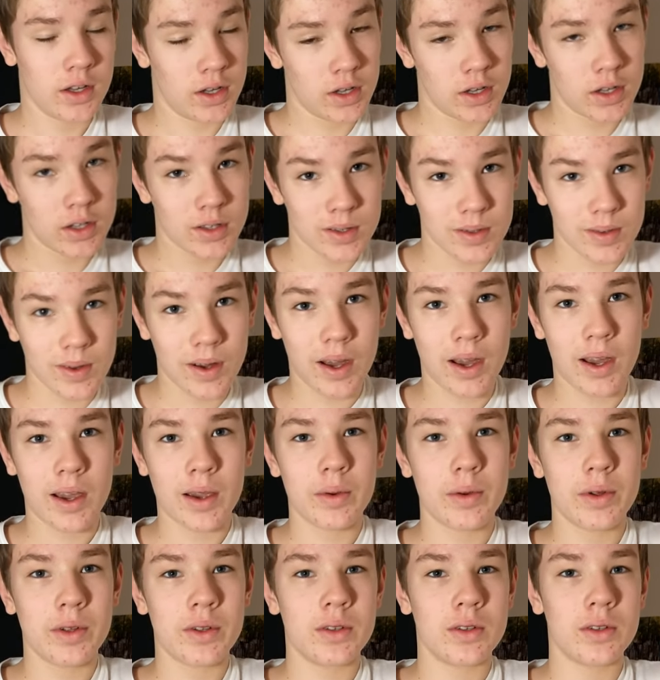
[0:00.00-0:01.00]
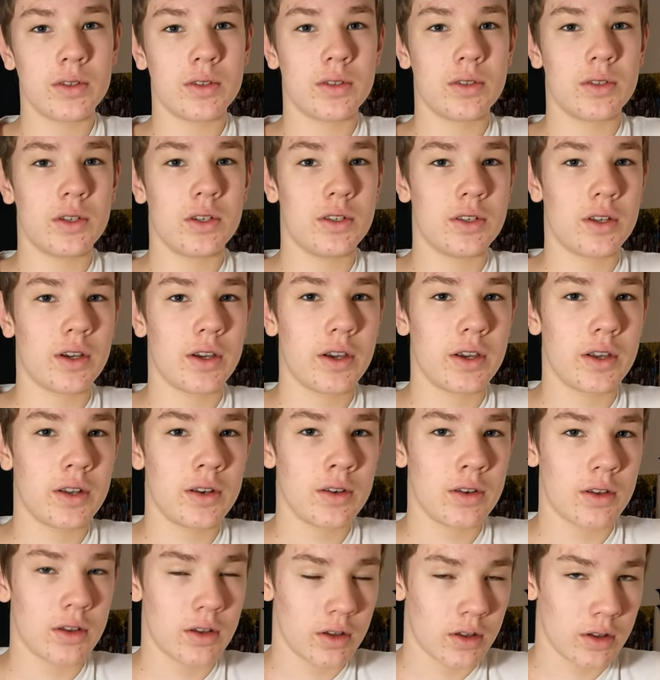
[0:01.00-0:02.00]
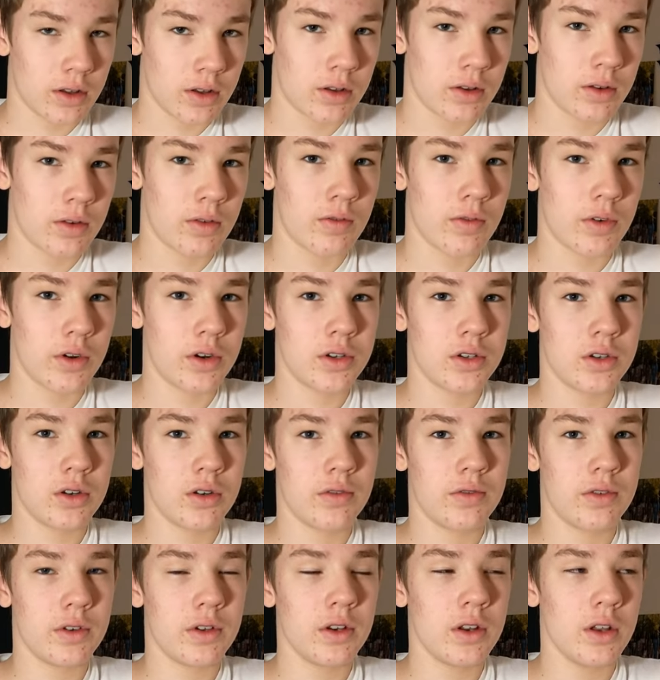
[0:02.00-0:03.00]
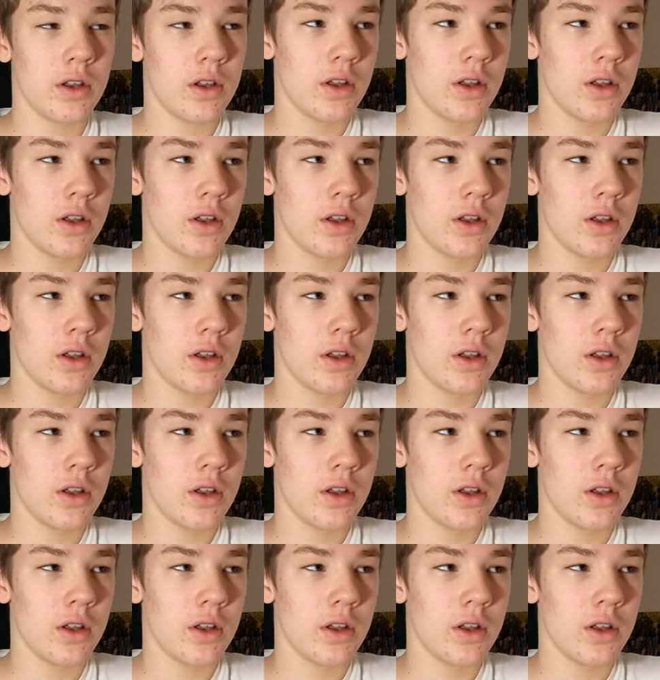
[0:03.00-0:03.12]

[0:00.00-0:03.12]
so I will design a version of it